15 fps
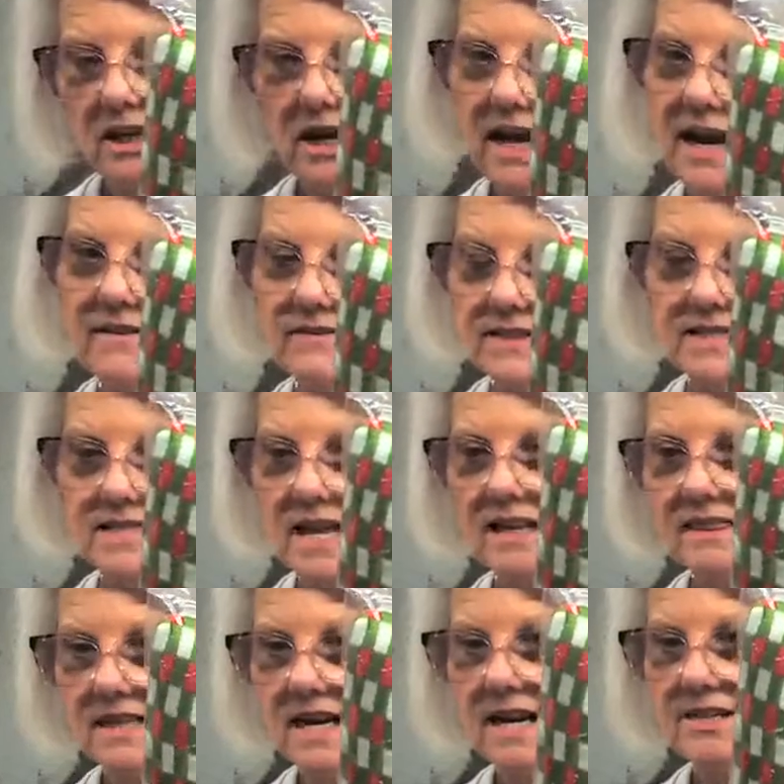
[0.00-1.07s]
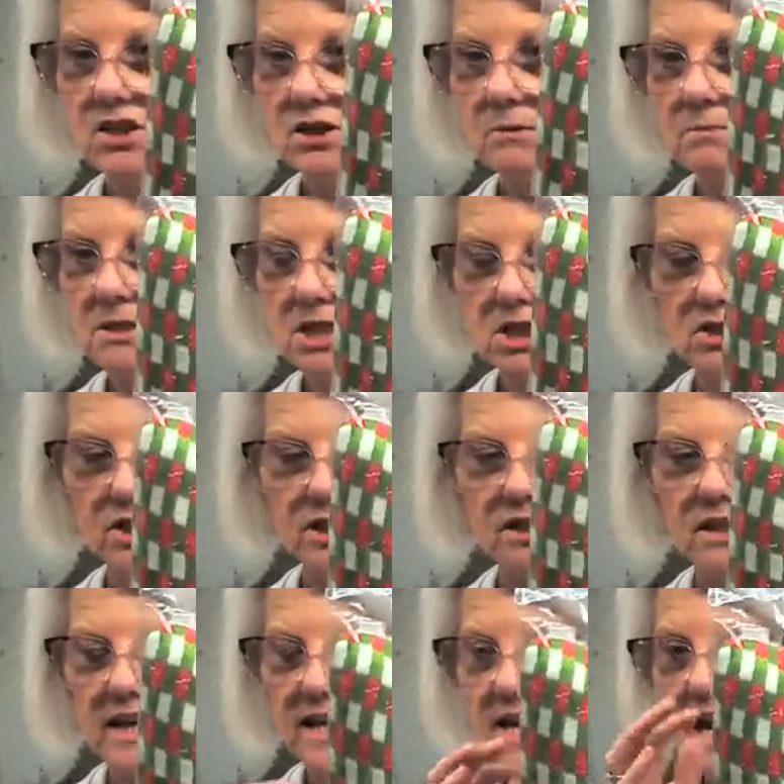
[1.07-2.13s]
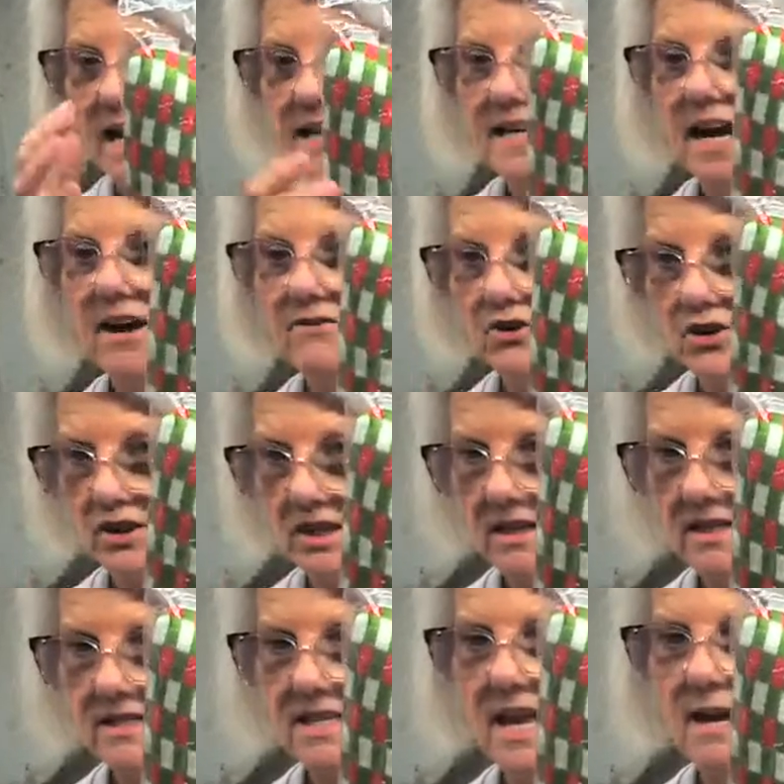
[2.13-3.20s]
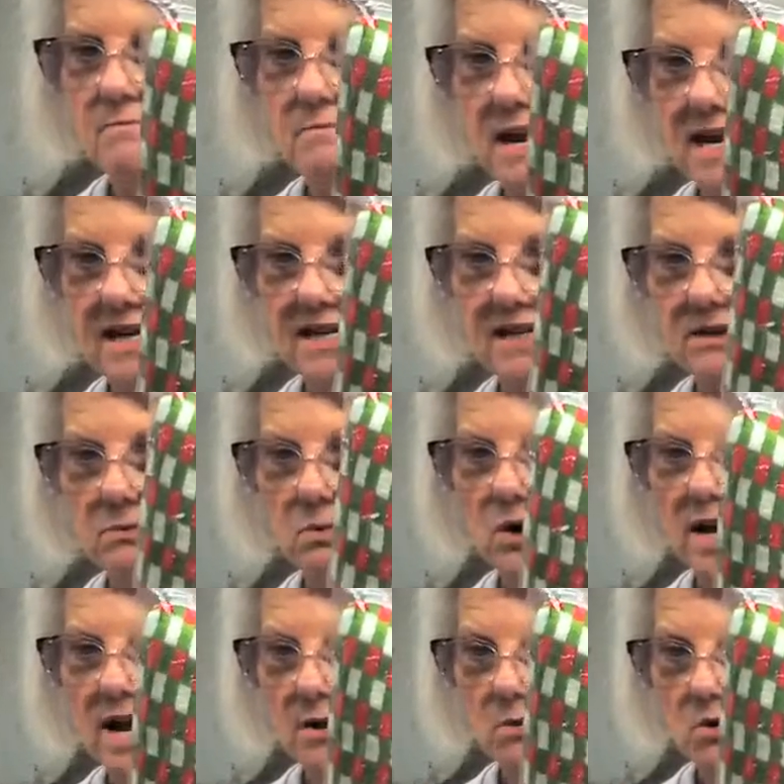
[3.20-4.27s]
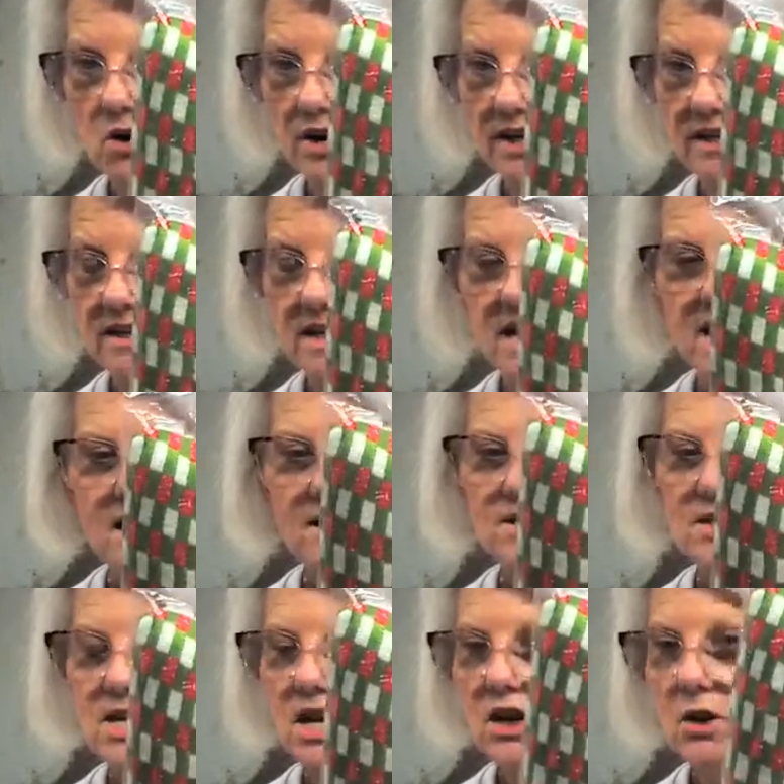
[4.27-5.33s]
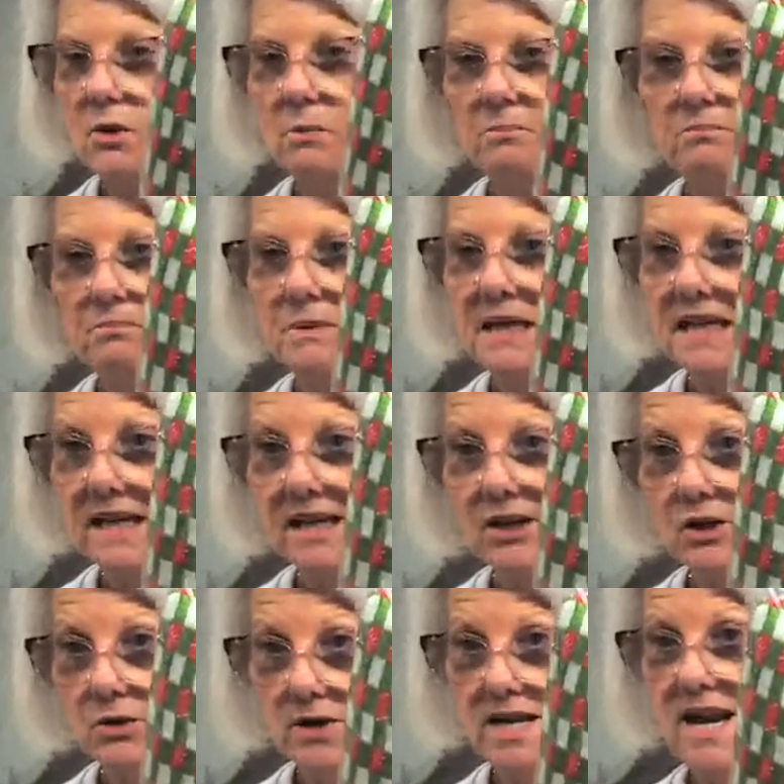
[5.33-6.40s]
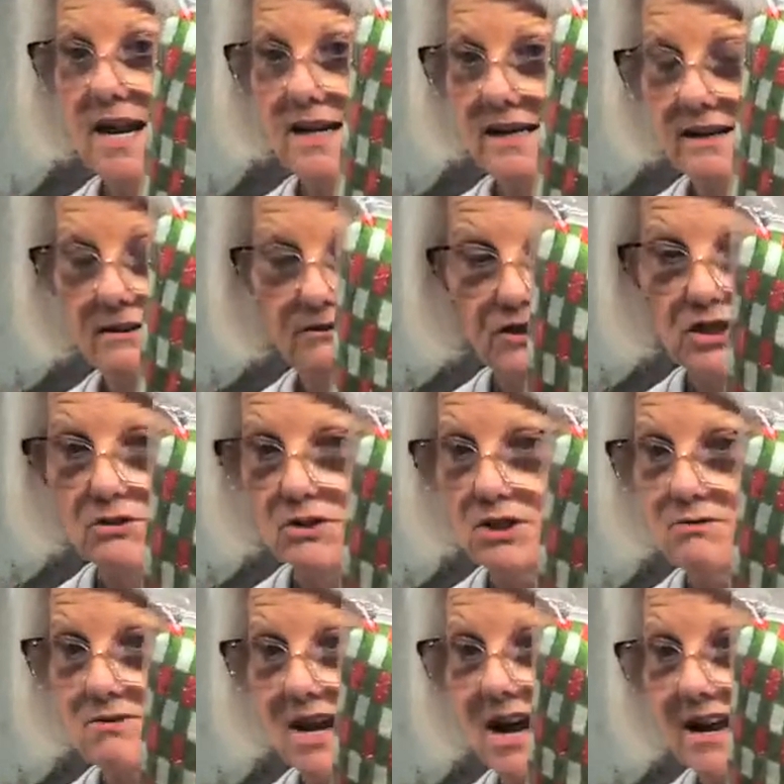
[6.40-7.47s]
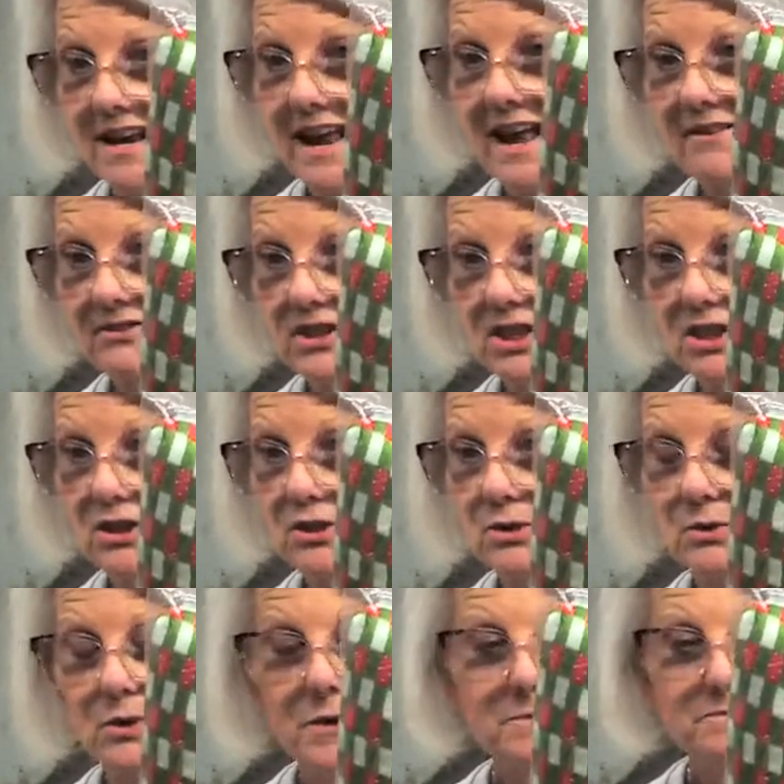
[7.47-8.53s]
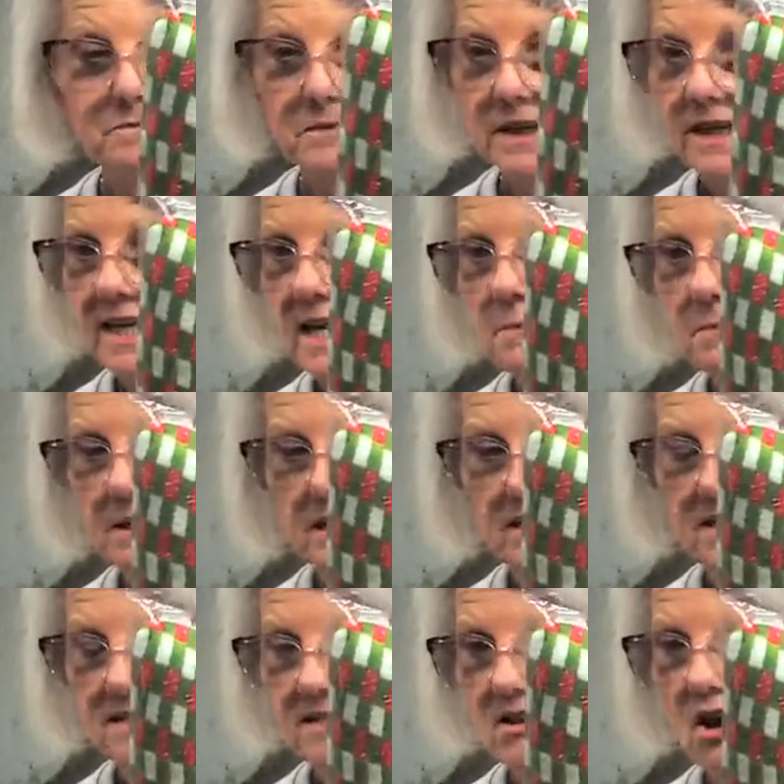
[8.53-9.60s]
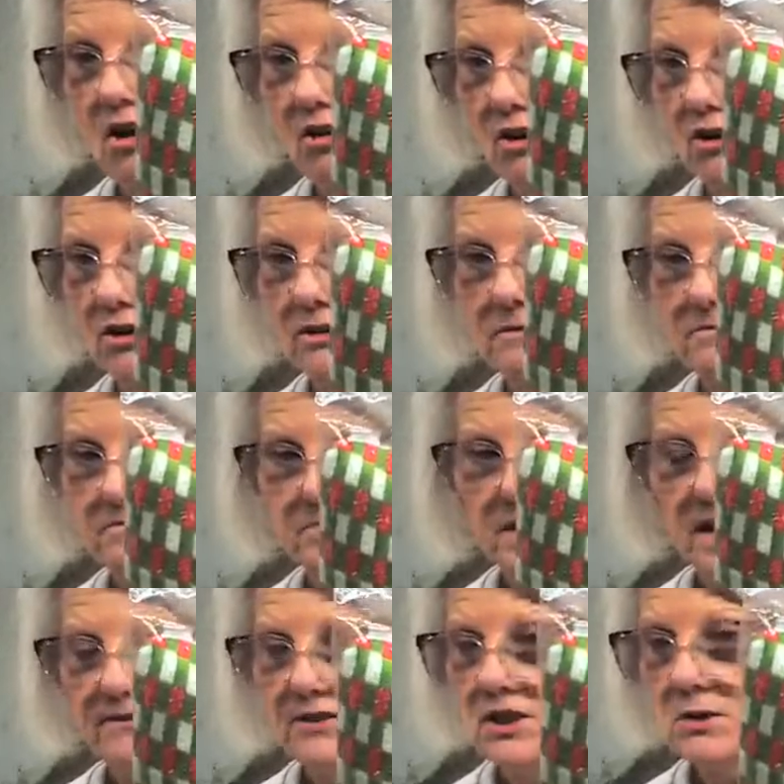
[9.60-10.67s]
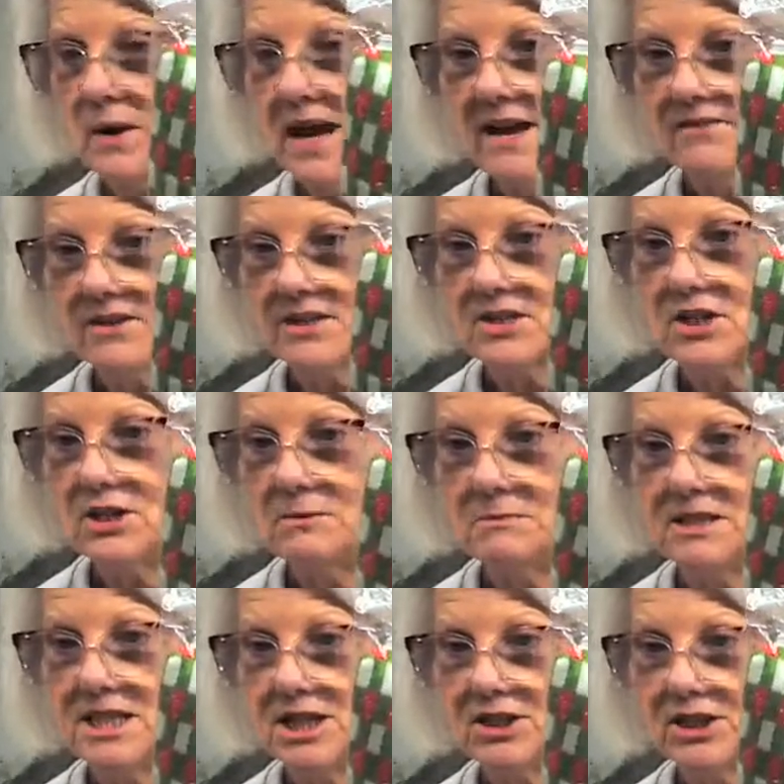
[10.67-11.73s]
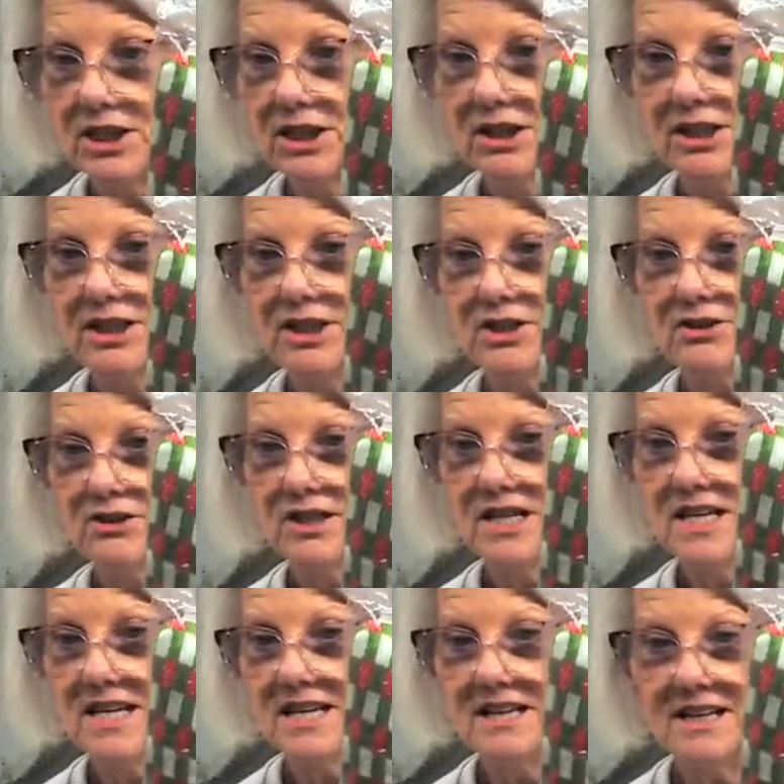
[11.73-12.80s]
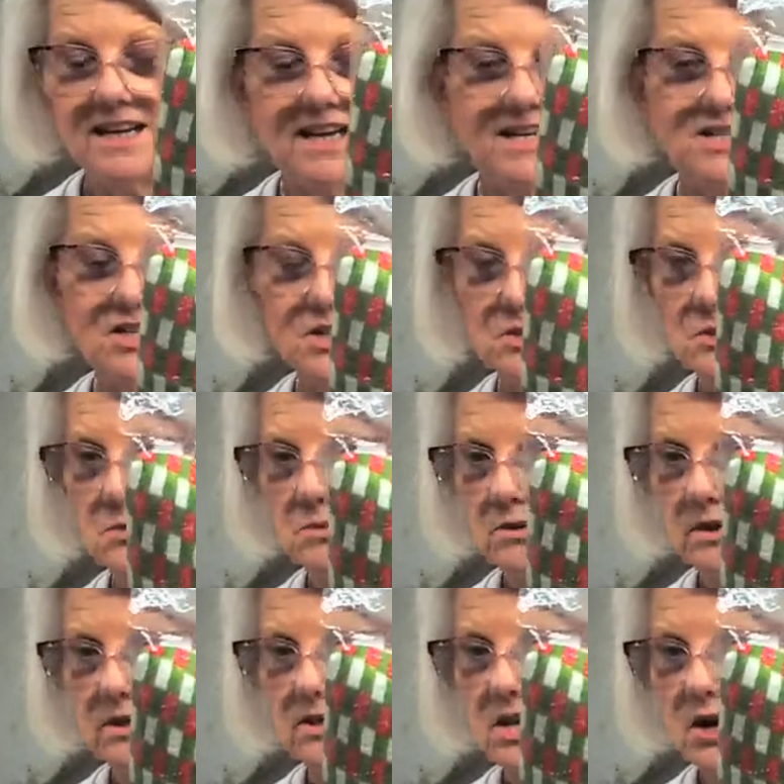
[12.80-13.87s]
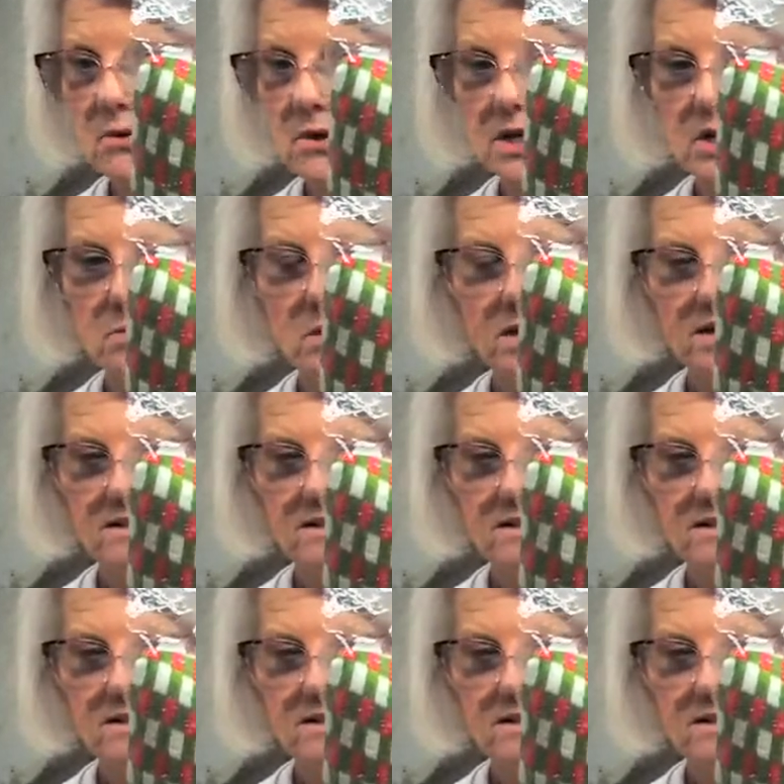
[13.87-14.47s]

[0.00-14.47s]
I have a set that I took material and I covered this and made it what I wanted. So be creative. You do not have to keep it this color. If you have a certain material in your thing and you know what you want,